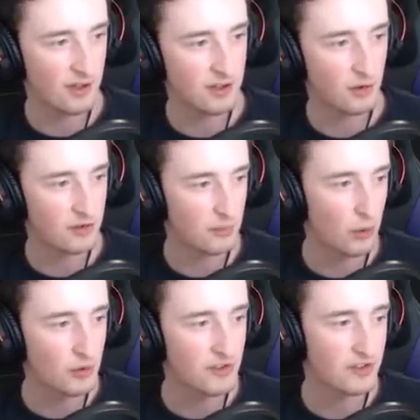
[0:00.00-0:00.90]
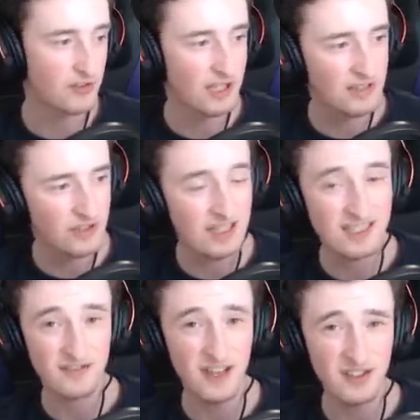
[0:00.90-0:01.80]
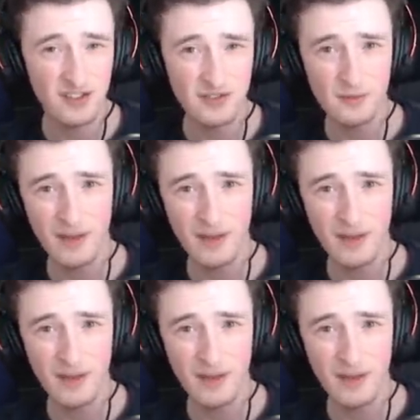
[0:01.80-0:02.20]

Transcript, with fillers: you know supporters have given in defense of him